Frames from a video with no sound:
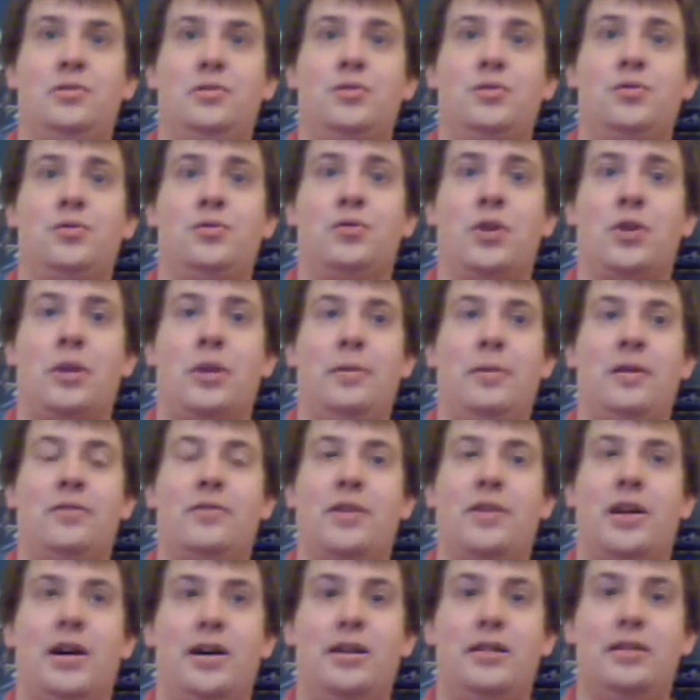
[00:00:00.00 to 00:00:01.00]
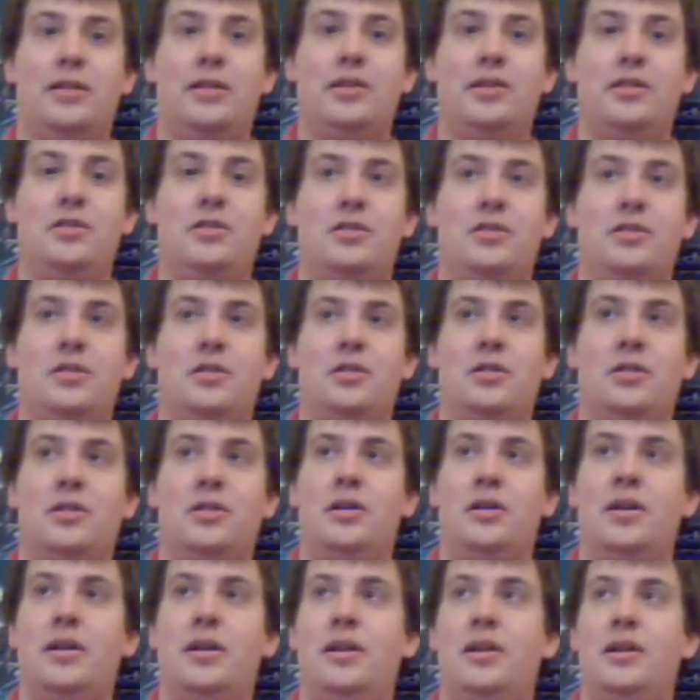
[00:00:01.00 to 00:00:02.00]
drop out of college.
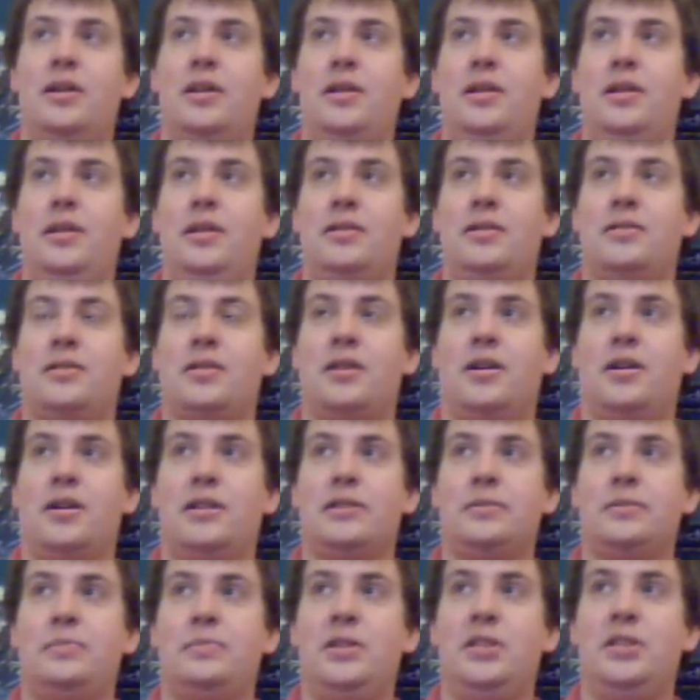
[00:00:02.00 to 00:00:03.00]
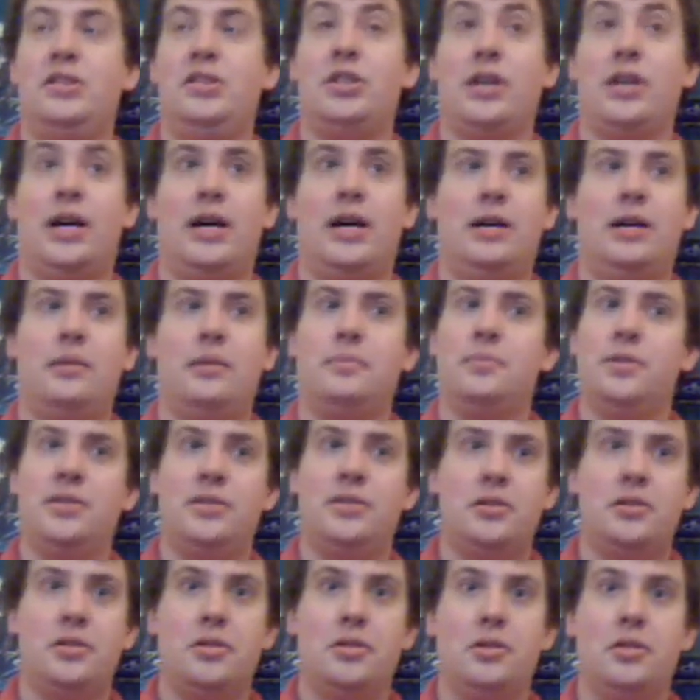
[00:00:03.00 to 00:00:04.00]
It has cost me
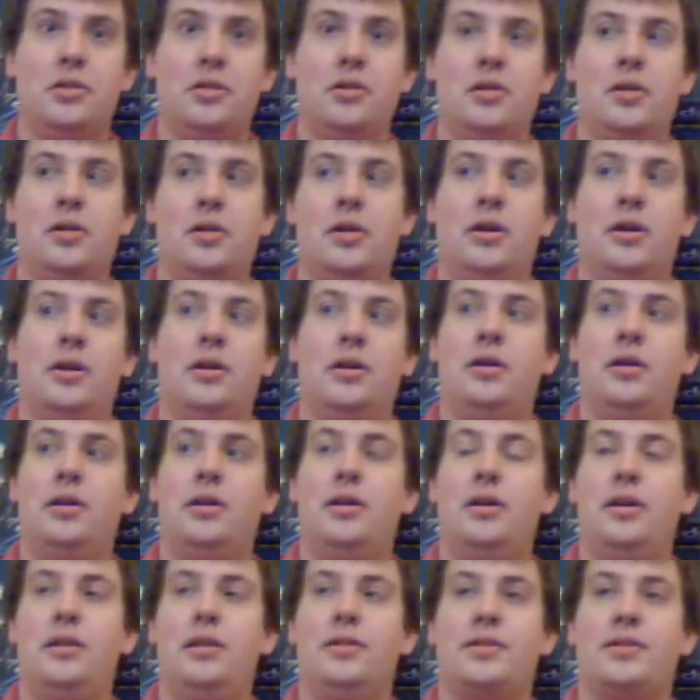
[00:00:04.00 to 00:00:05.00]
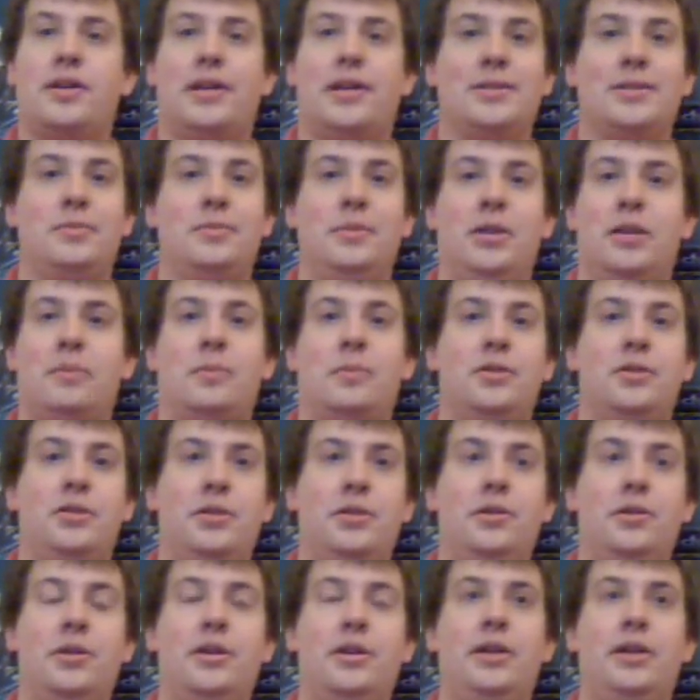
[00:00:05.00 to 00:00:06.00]
jobs. It's cost me
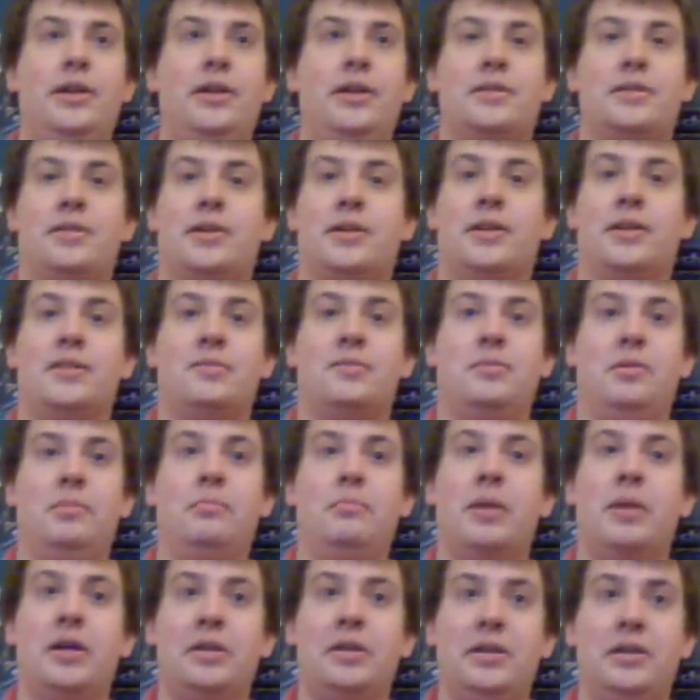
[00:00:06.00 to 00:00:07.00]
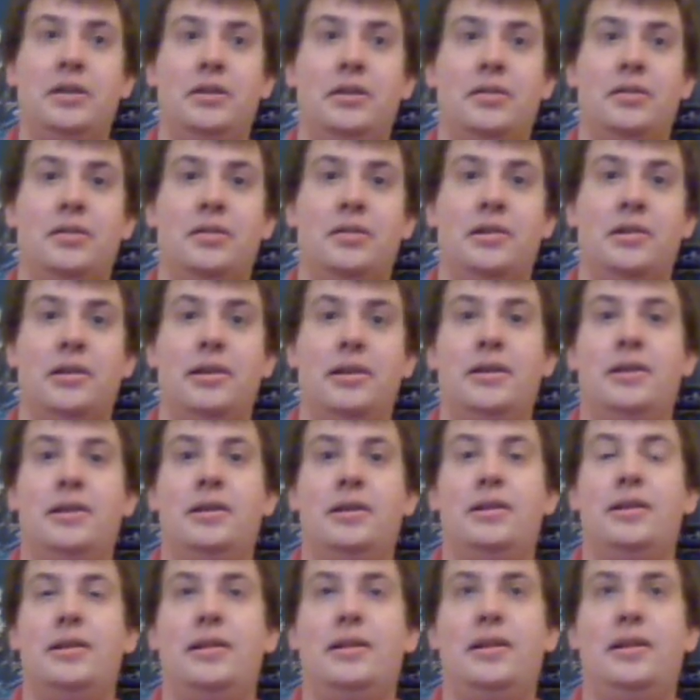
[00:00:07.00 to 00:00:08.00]
opportunity. It's cost me money.
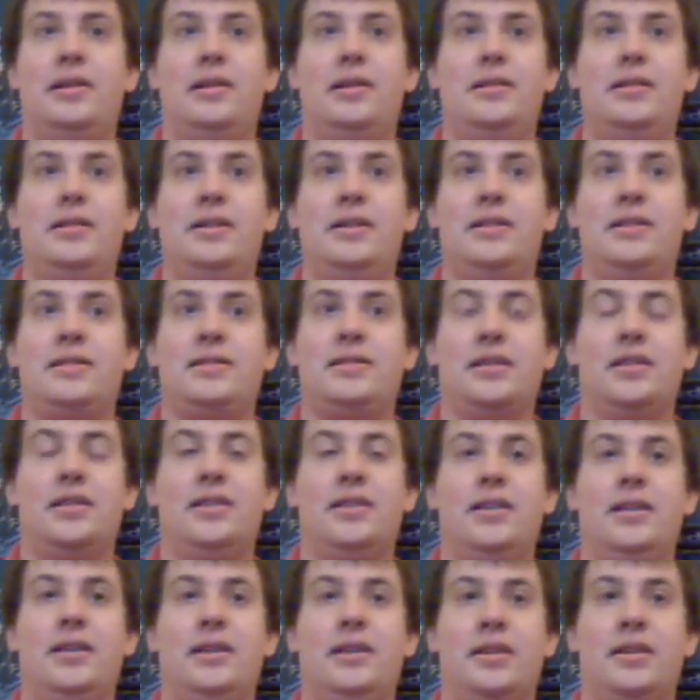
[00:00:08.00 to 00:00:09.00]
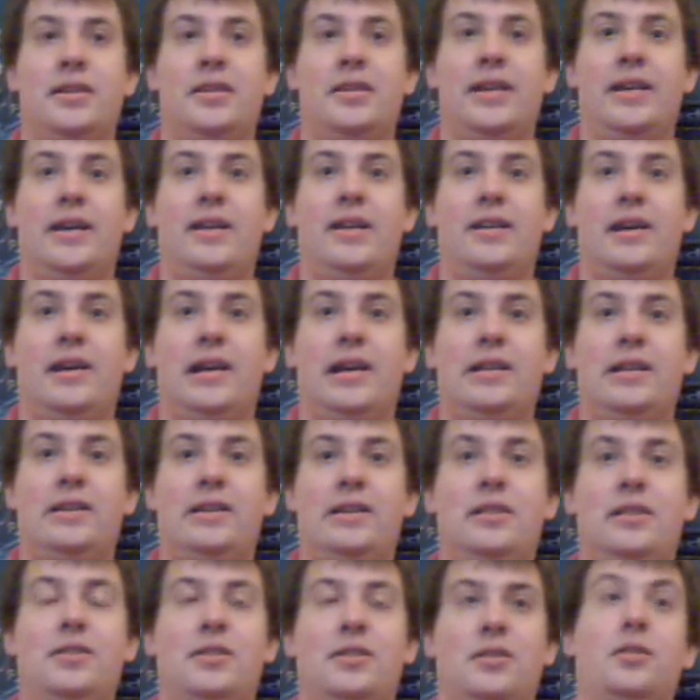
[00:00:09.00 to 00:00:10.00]
And it's something that I
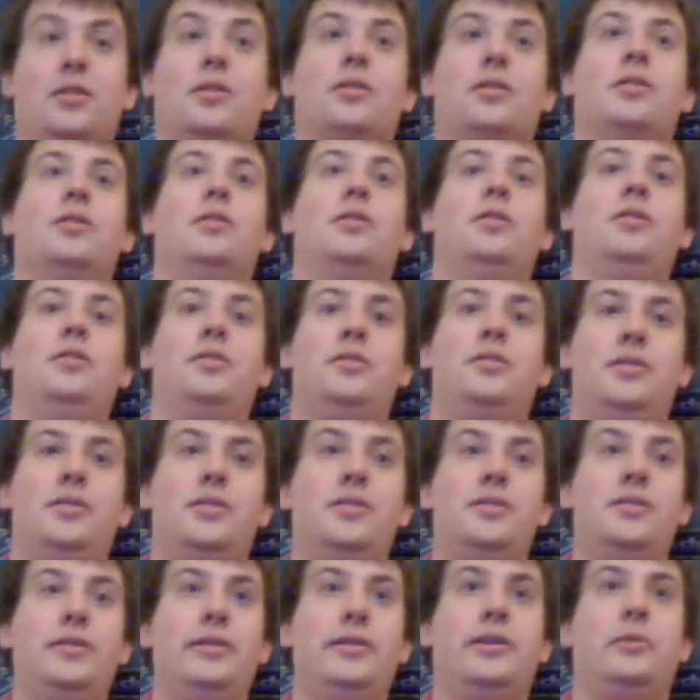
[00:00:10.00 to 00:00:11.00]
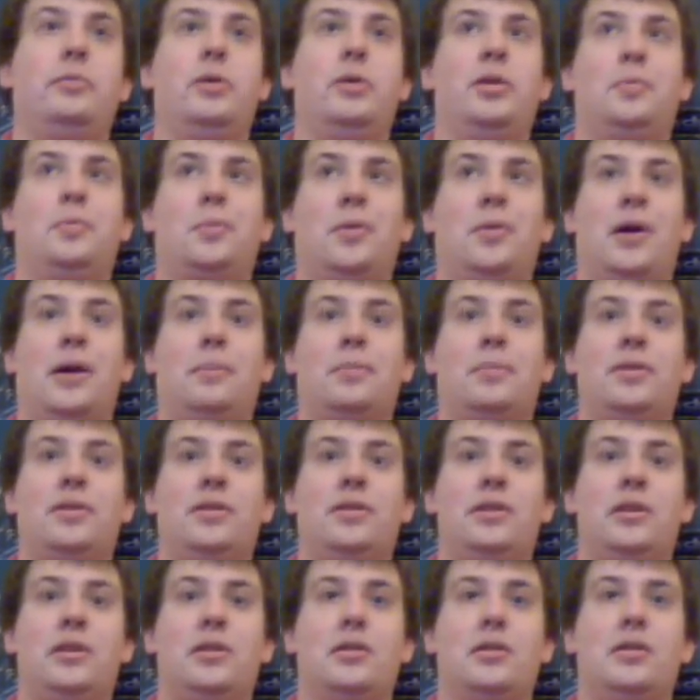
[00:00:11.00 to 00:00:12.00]
need to learn to deal with
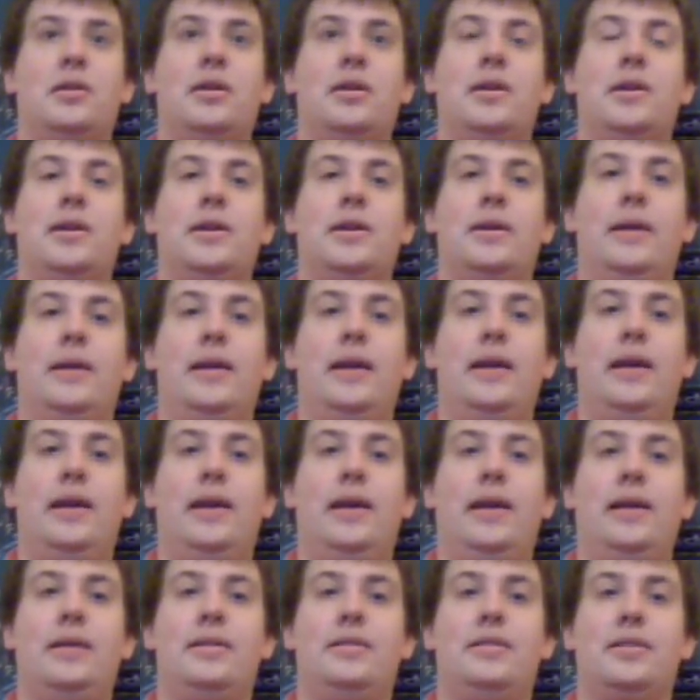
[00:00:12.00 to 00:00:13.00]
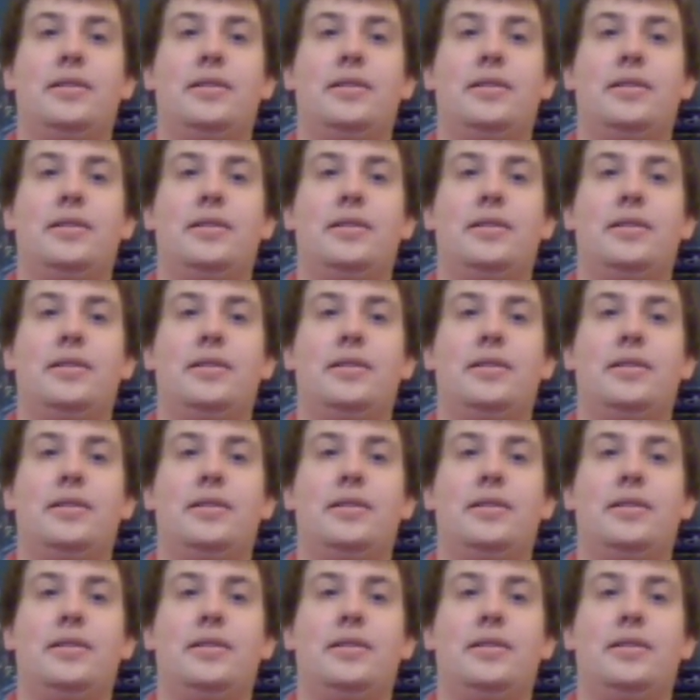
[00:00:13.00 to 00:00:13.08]
properly. And